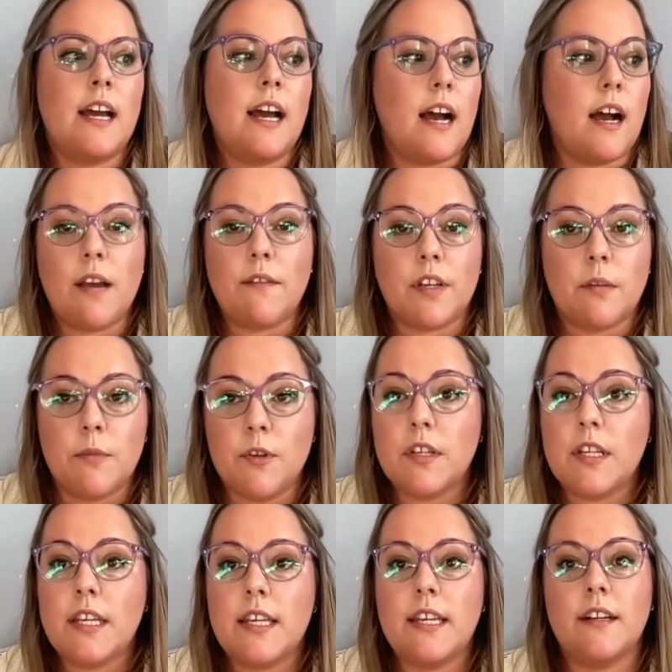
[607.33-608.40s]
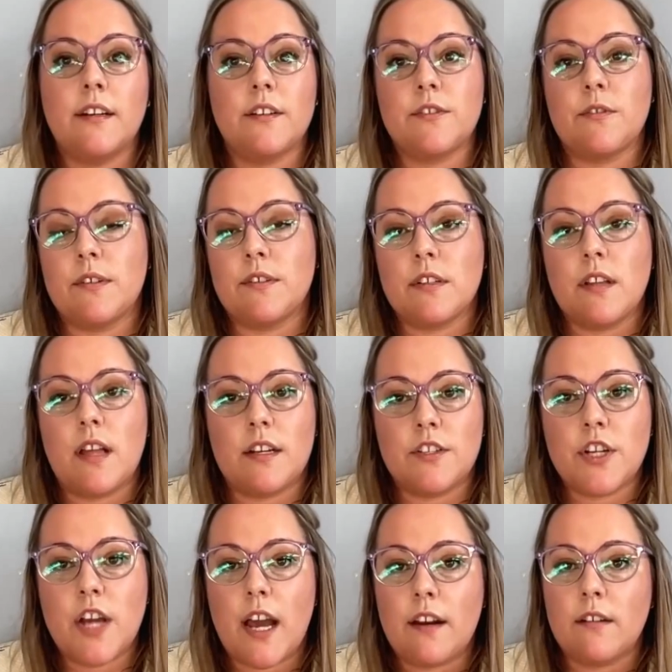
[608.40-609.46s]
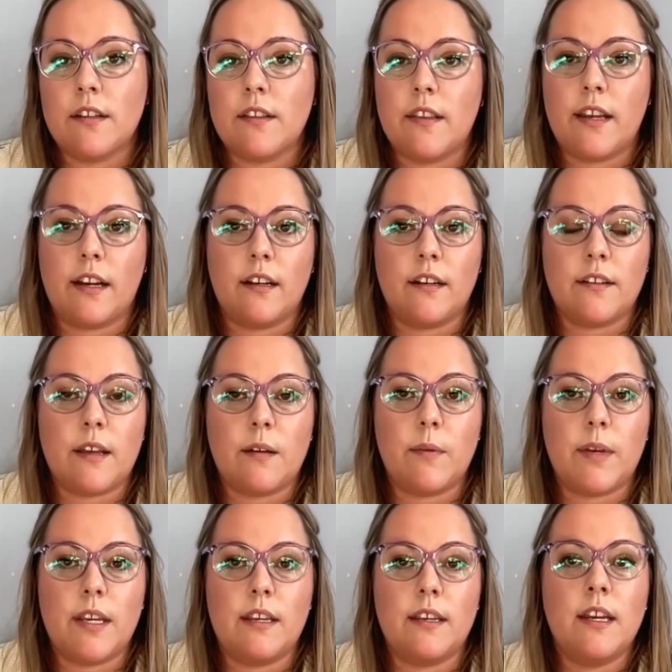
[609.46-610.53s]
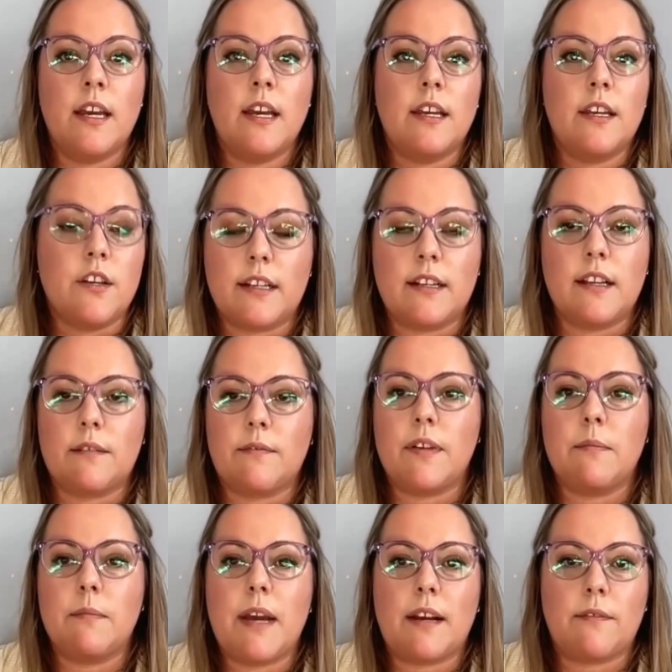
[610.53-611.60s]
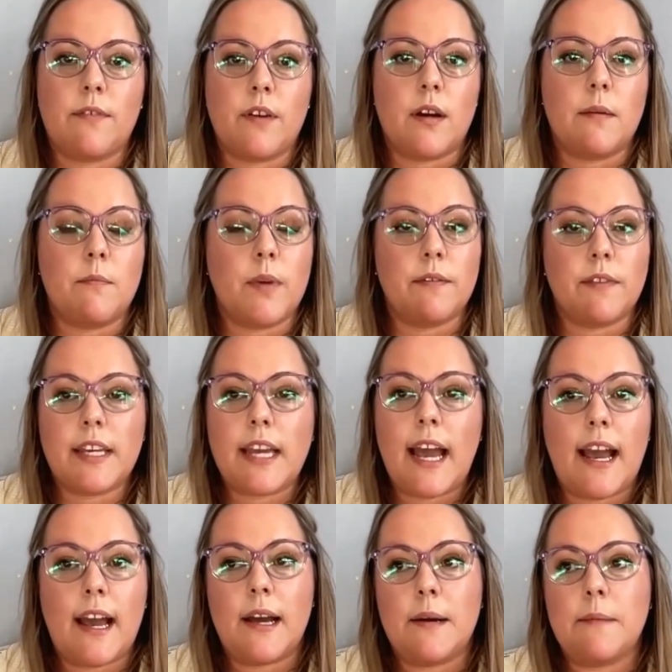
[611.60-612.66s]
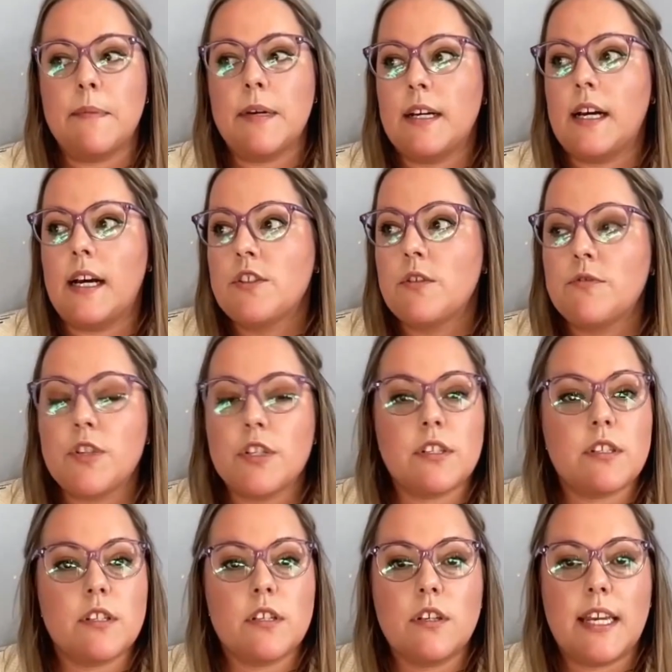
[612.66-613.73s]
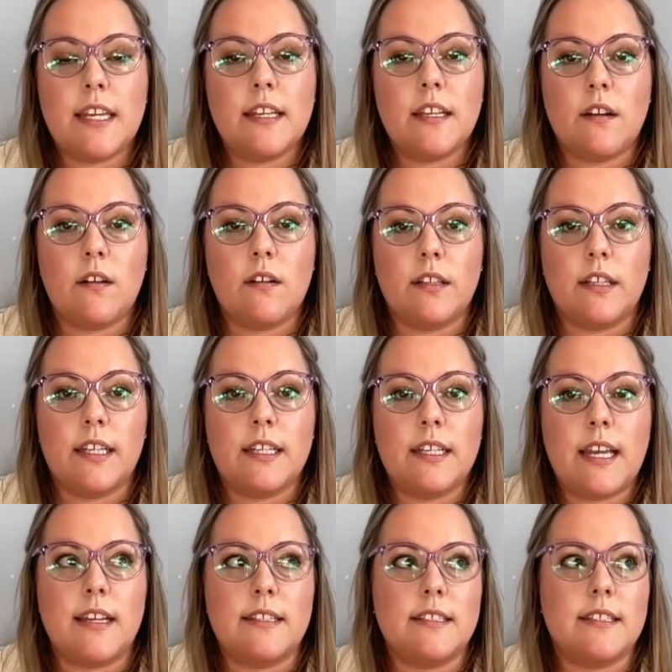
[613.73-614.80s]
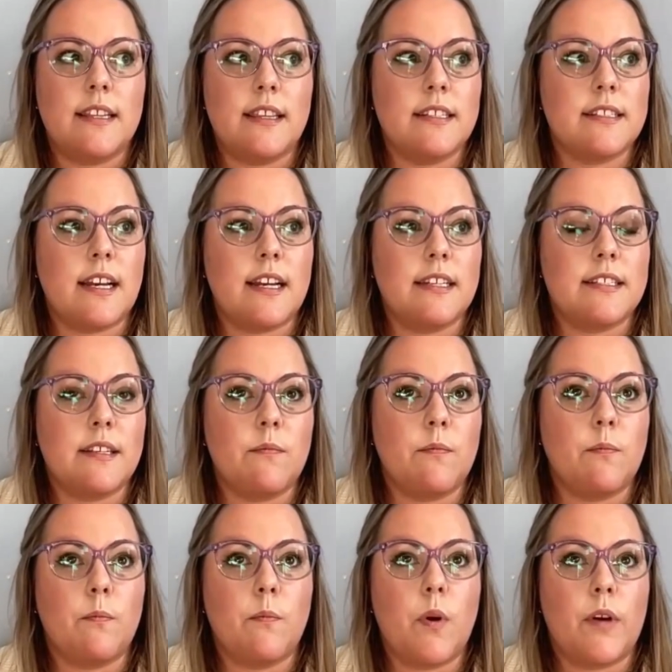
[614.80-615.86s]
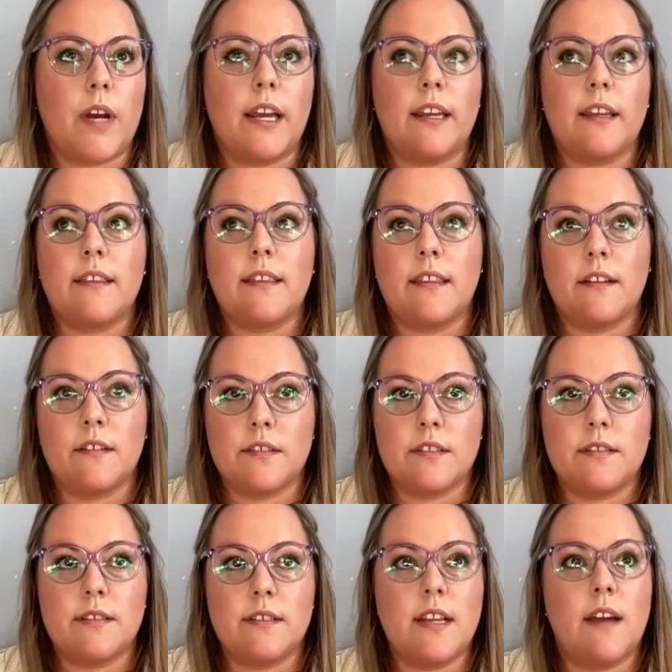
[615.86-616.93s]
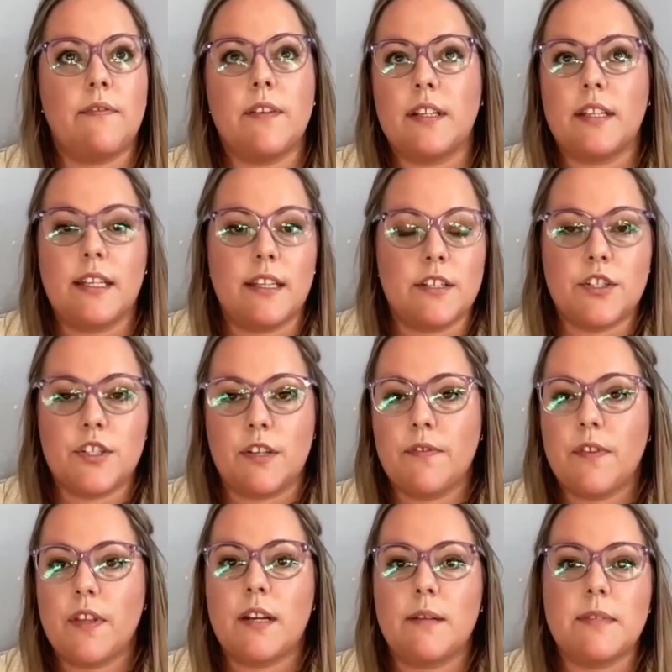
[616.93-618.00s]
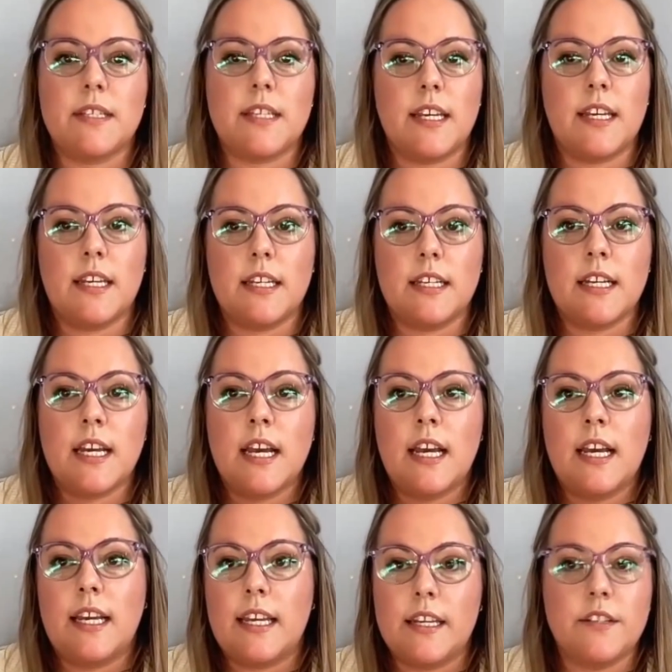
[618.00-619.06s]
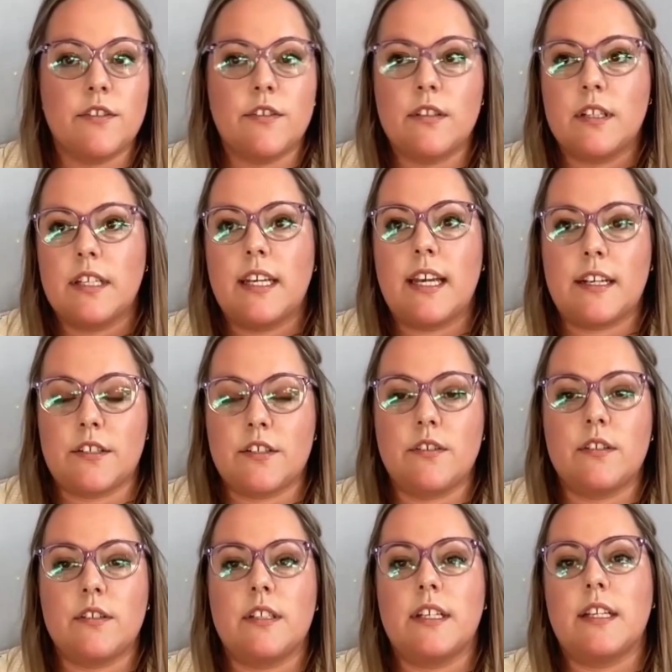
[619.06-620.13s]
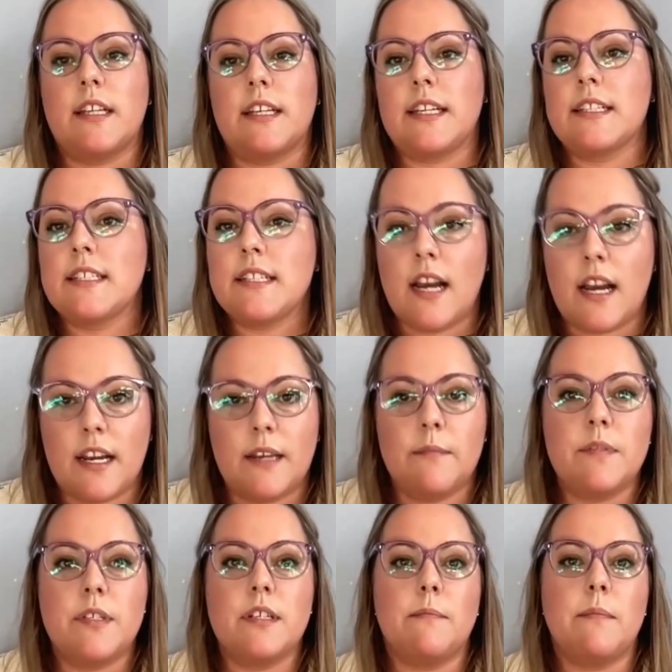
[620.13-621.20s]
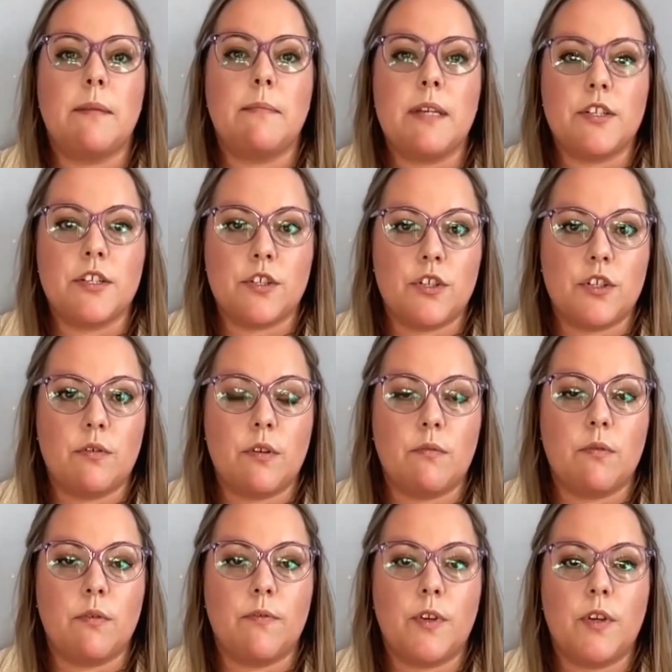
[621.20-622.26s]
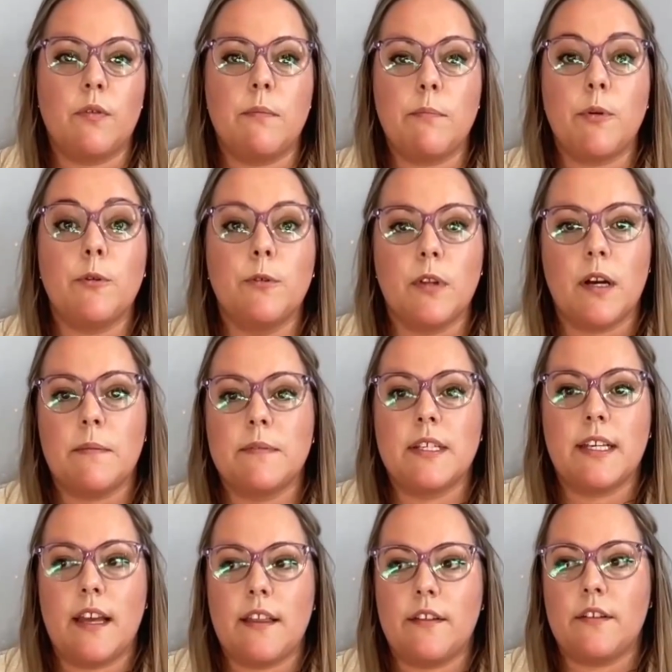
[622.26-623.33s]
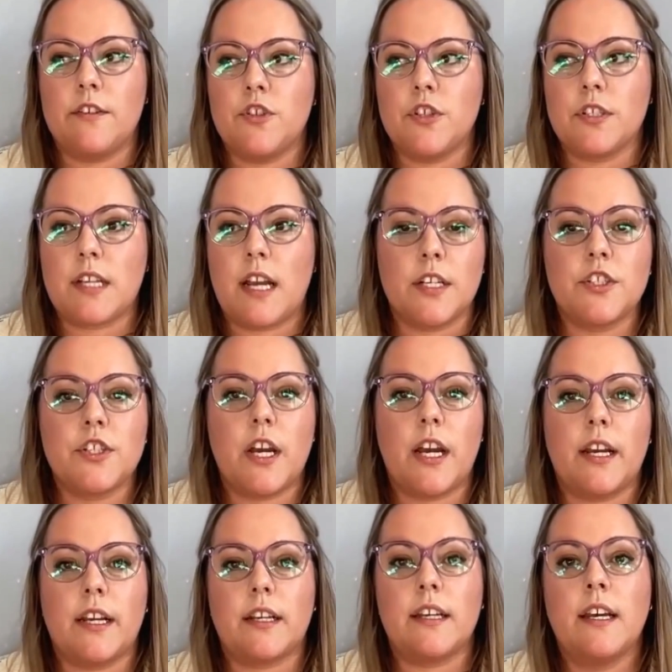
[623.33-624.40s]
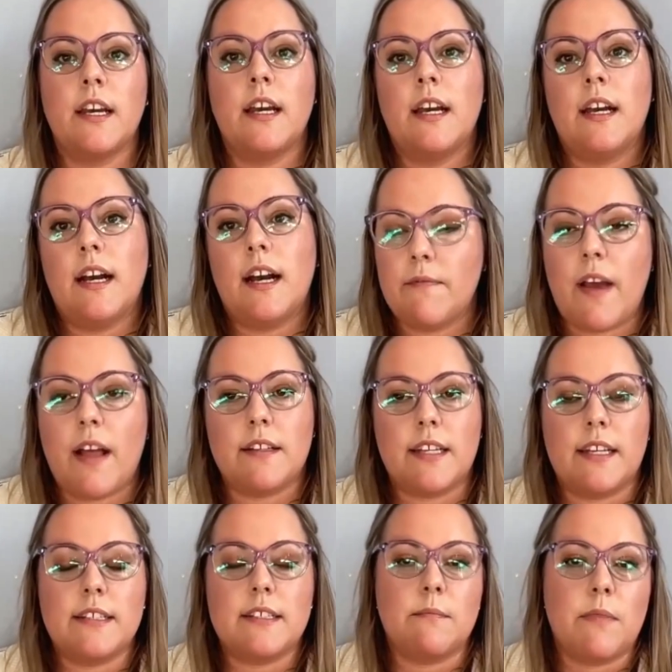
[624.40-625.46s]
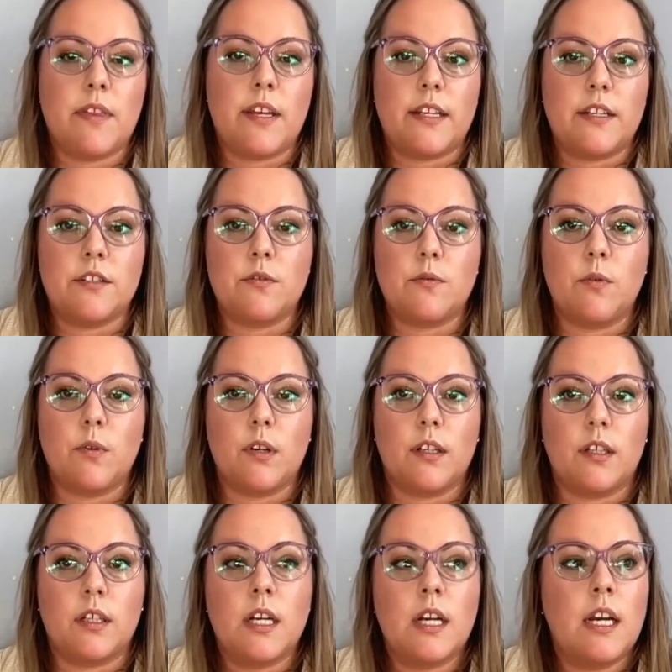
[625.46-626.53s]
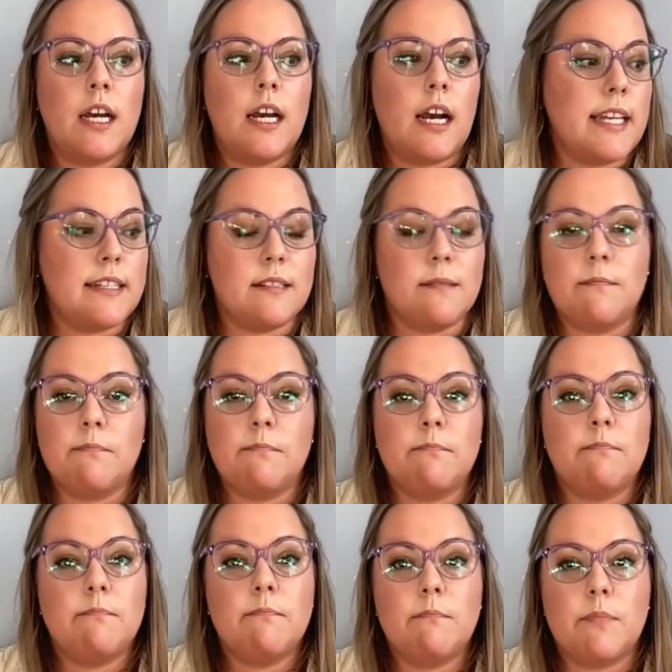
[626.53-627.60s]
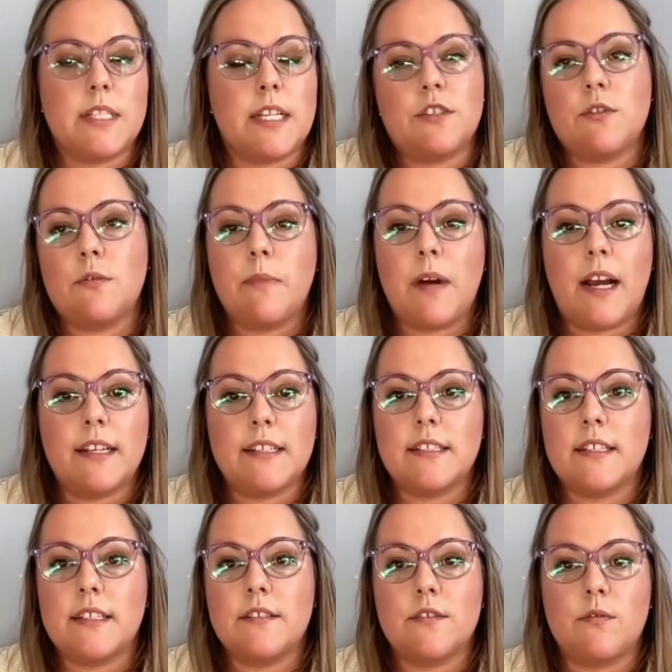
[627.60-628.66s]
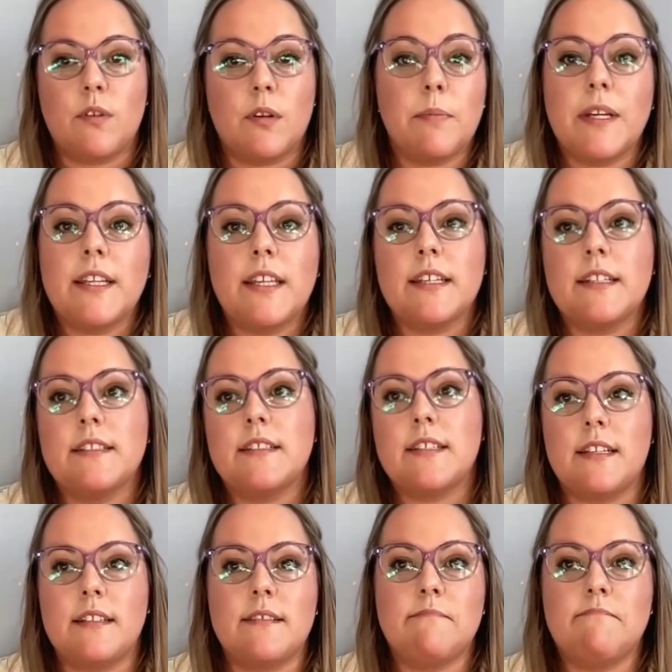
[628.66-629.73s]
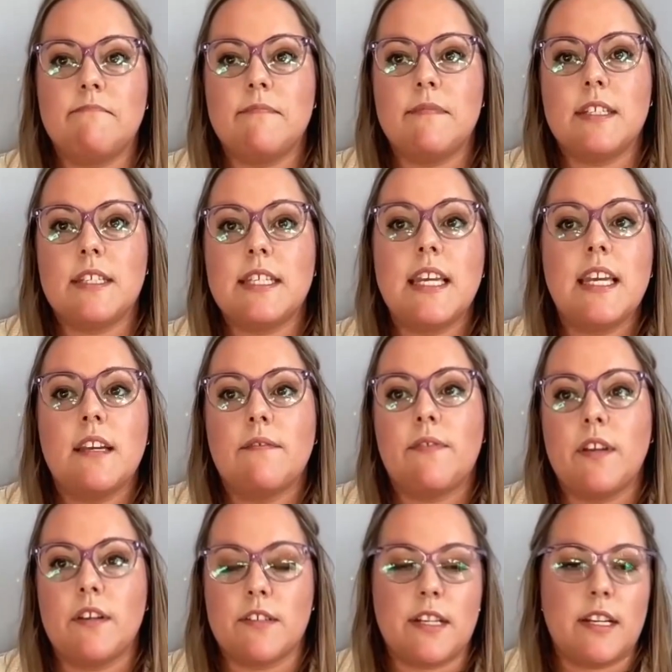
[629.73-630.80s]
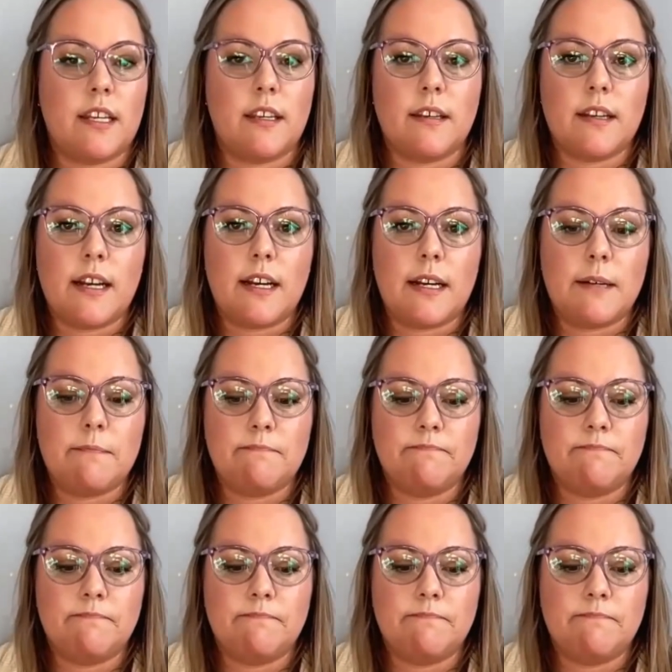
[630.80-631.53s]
We have a community here, so there's a lot of chatter in there that we can collect feedback from. We have a cab. So just taking it all in and synthesizing, okay, there's definitely this shift that I'm seeing internally, externally. Like it's time to maybe just do a review and pull up together and just gut check and validate some things or take some potential biases or opinions and see if there's any